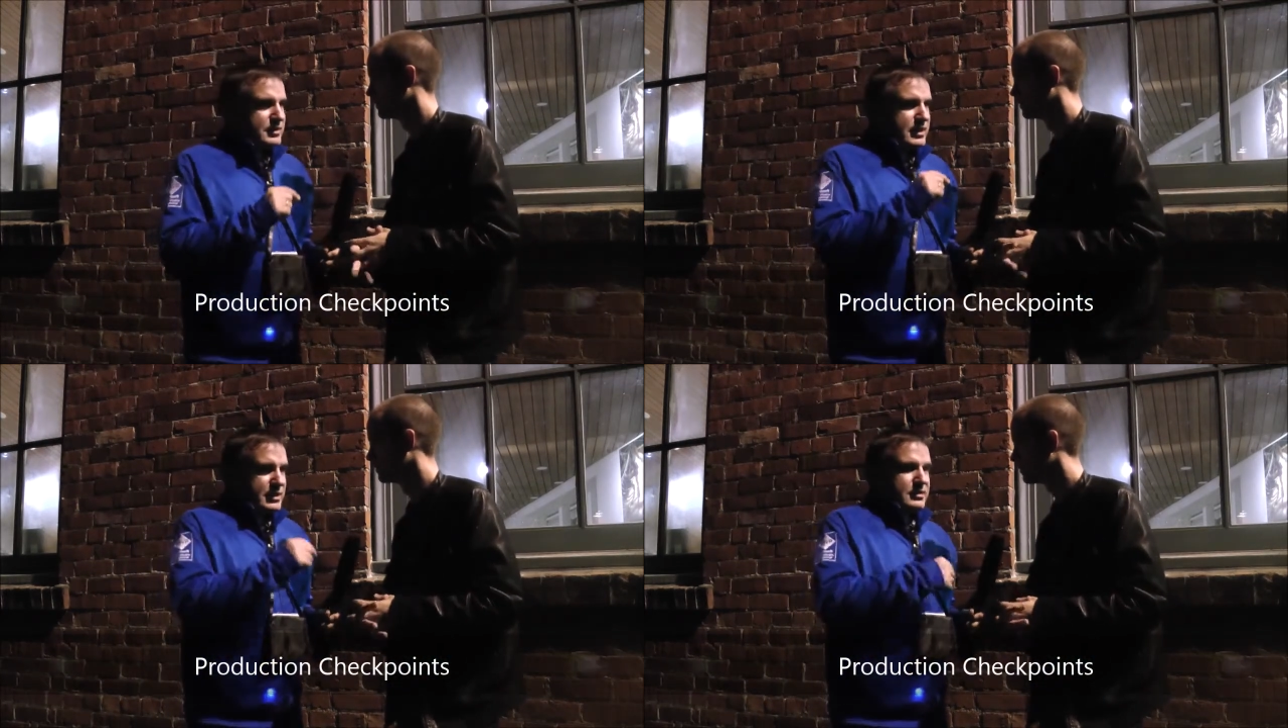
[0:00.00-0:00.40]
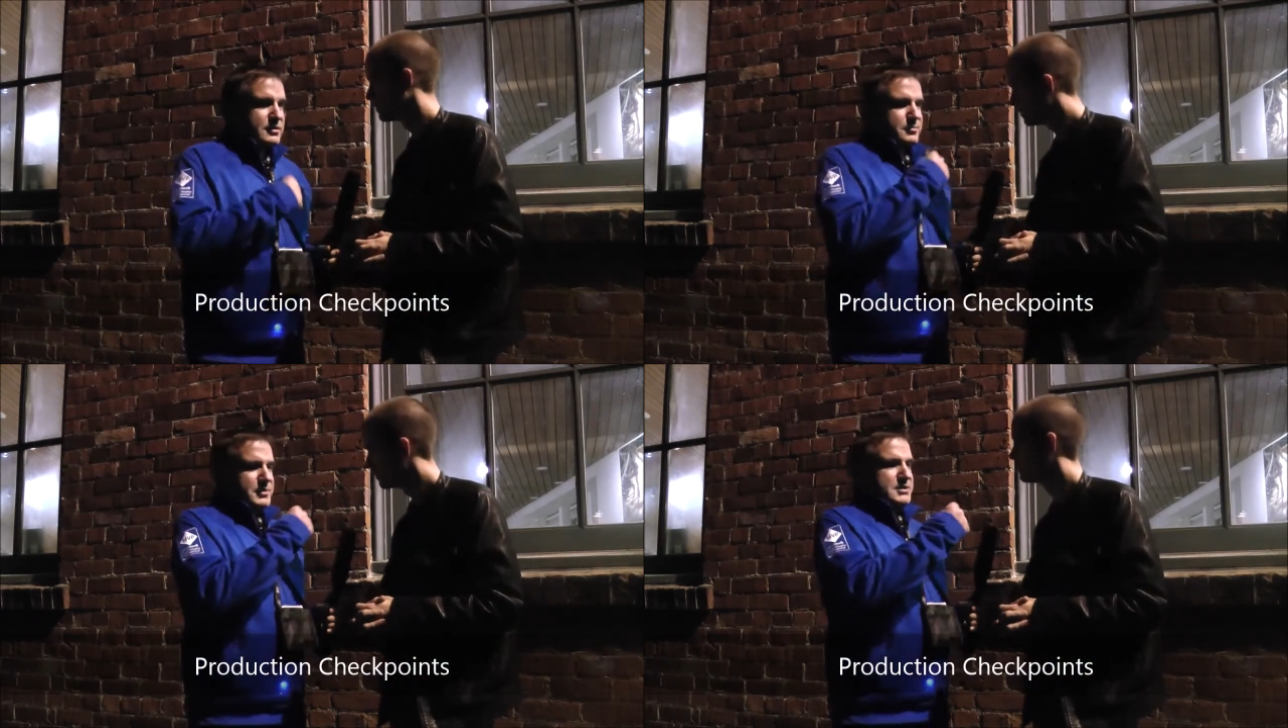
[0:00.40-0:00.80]
dig a
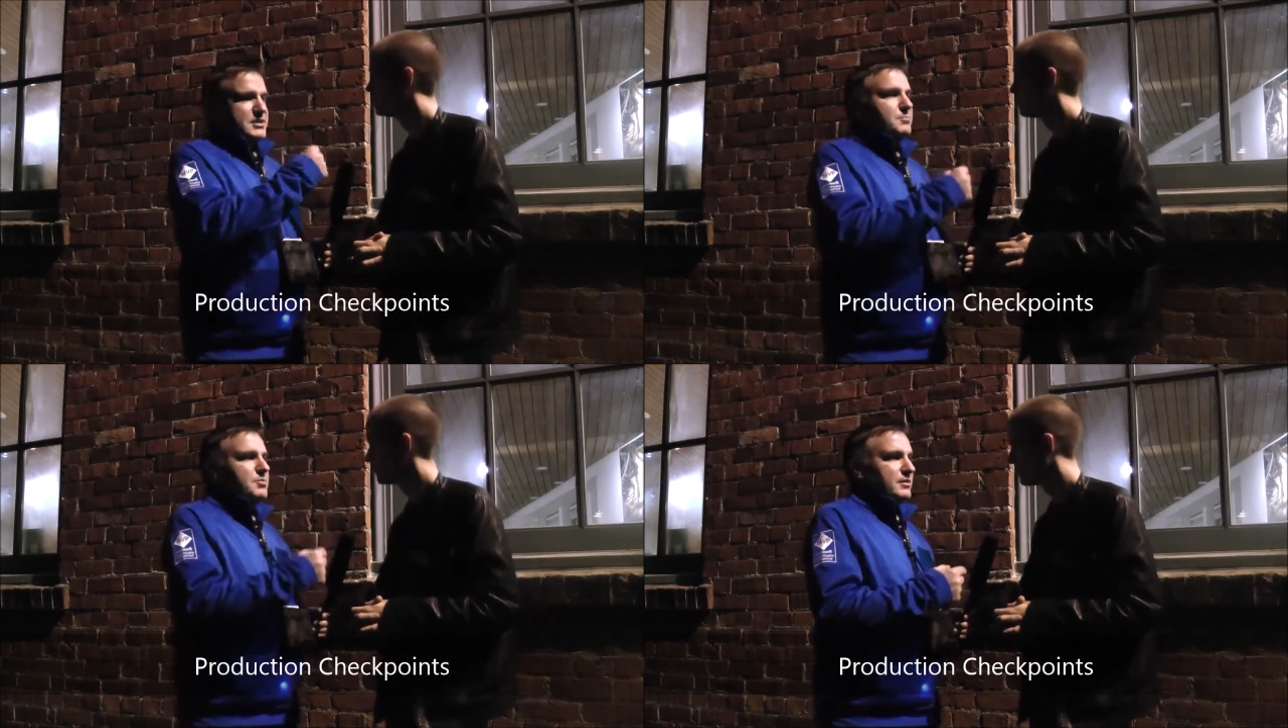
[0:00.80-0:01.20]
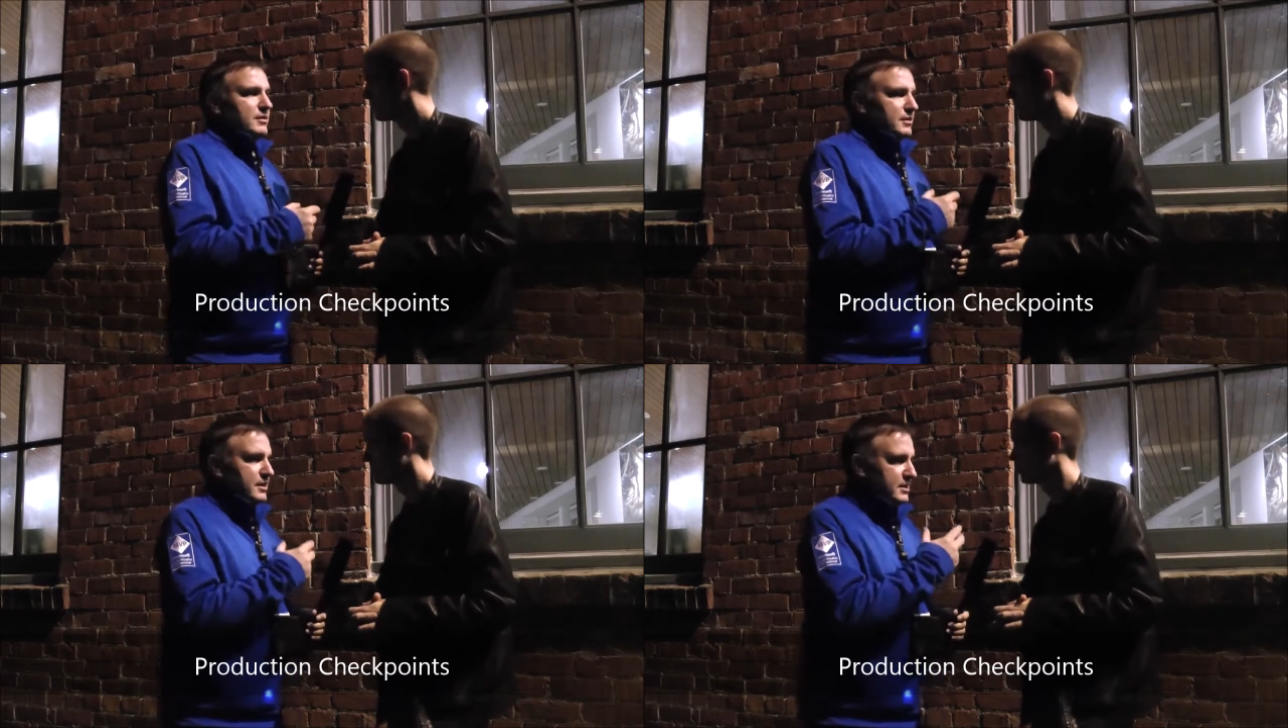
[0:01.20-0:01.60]
little bit deeper
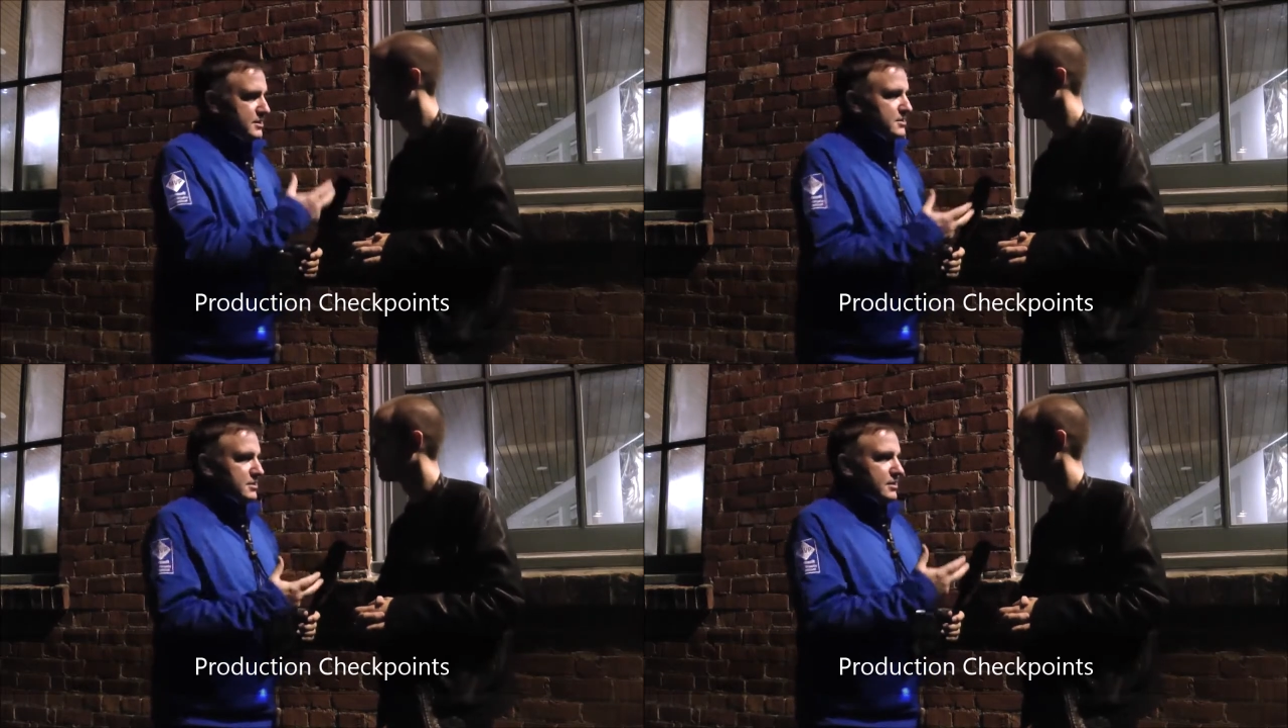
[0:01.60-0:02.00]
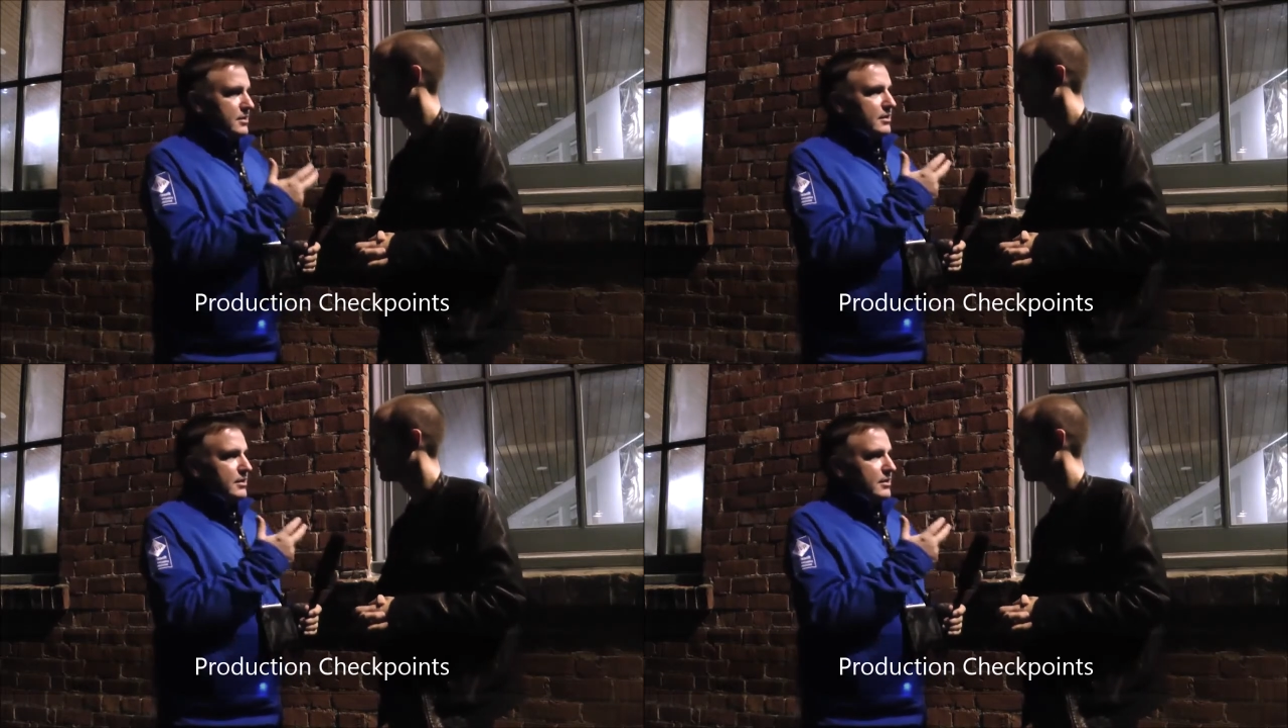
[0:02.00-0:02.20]
in this.